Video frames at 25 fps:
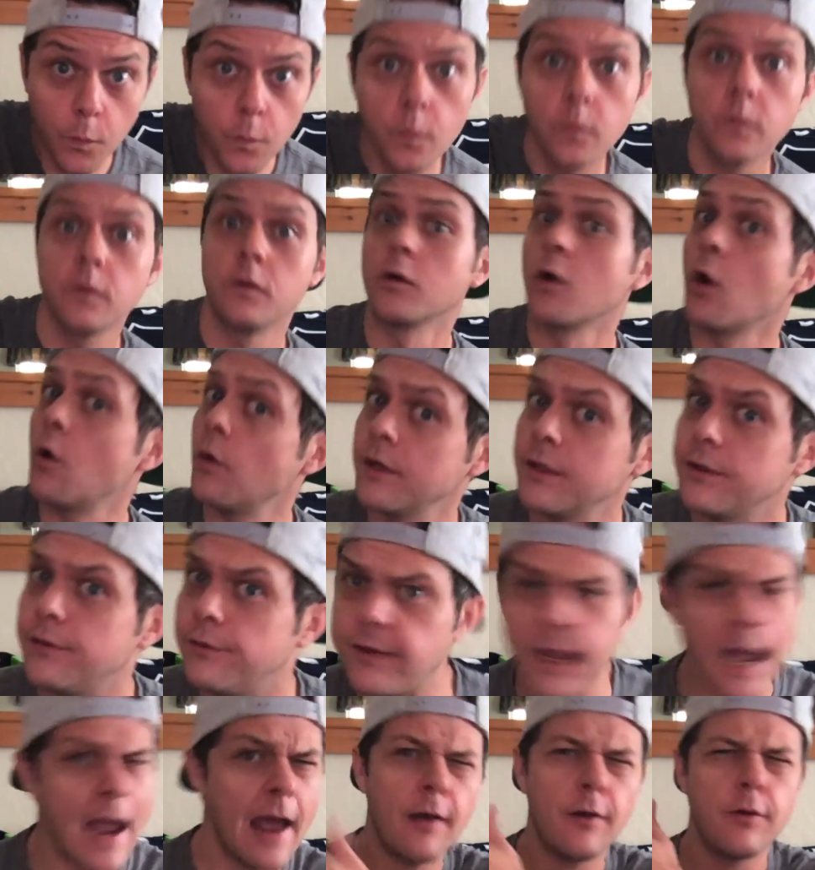You're going
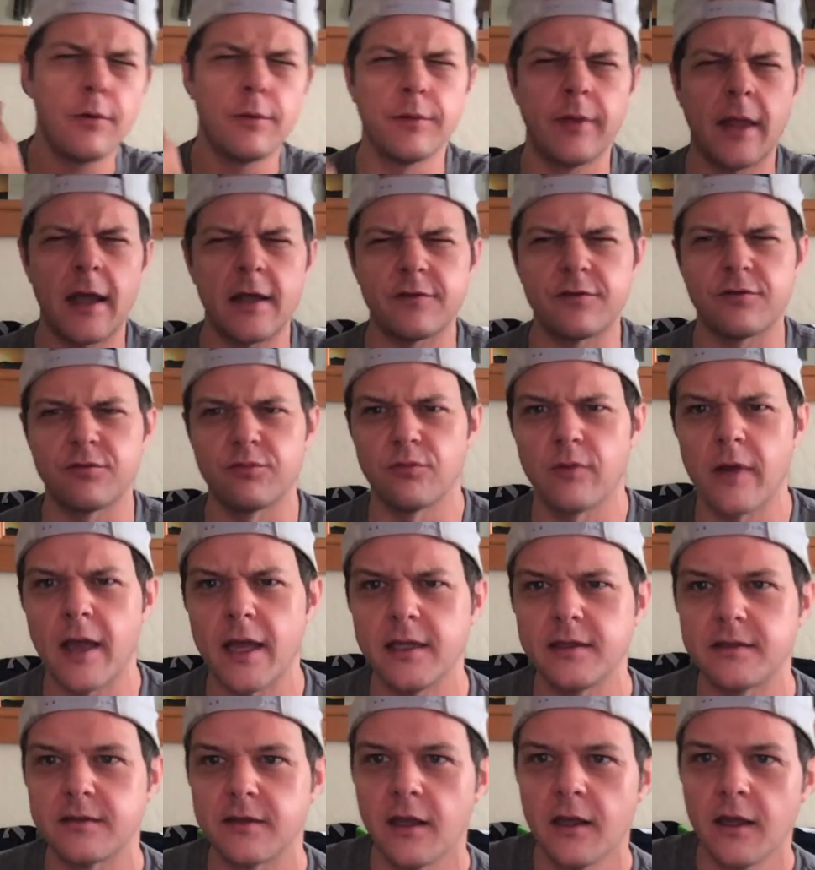down. That's
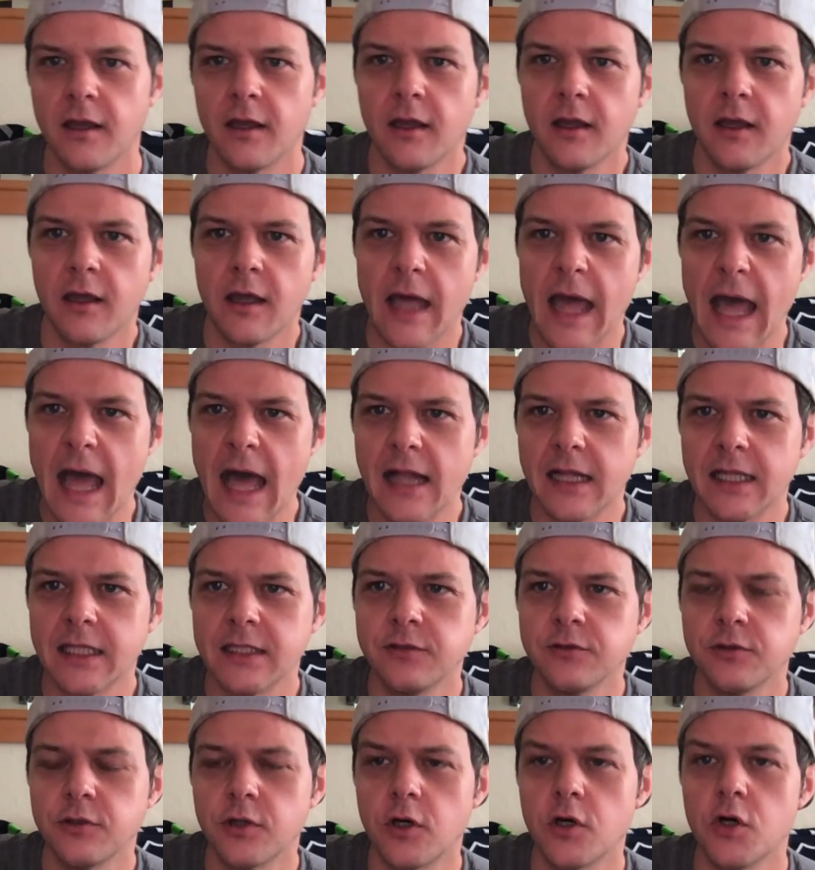right.
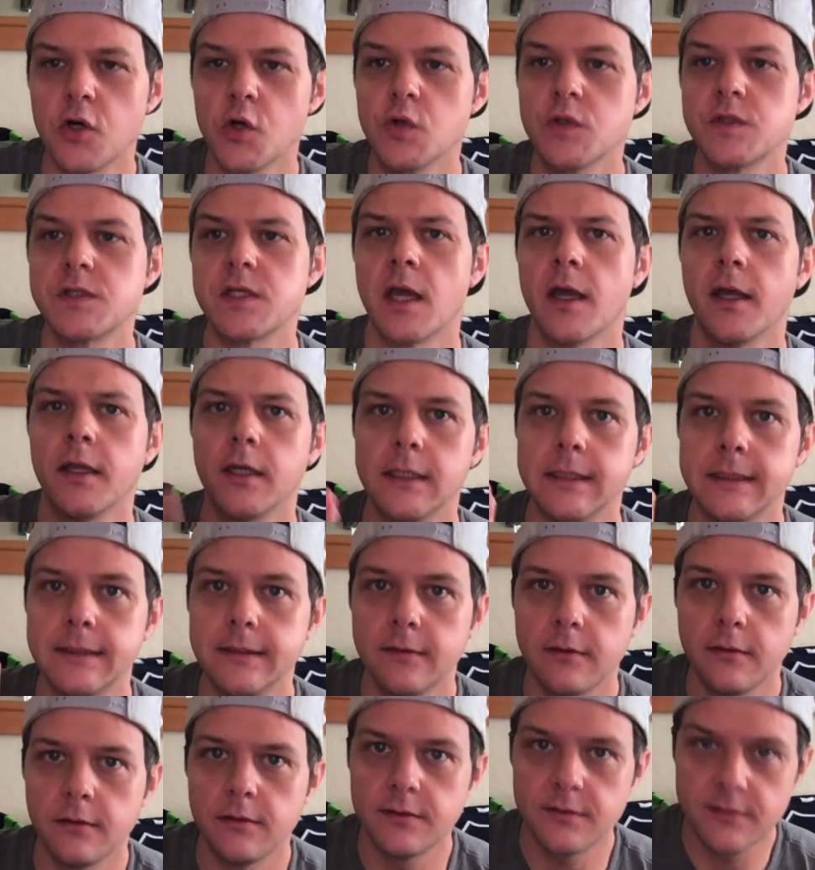Alan goes
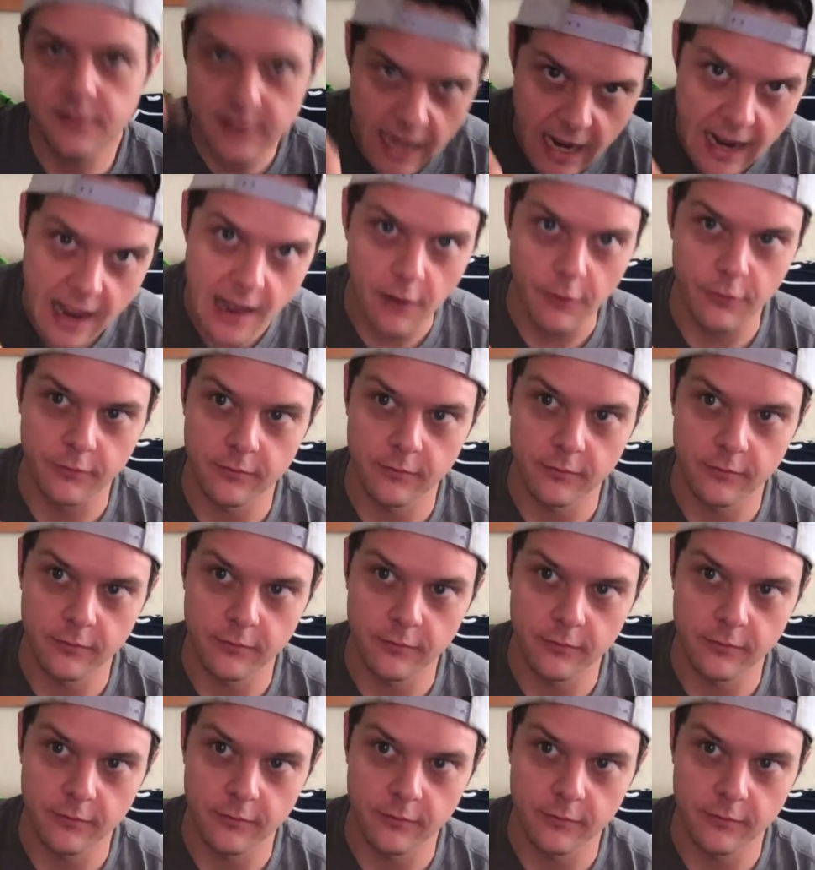down.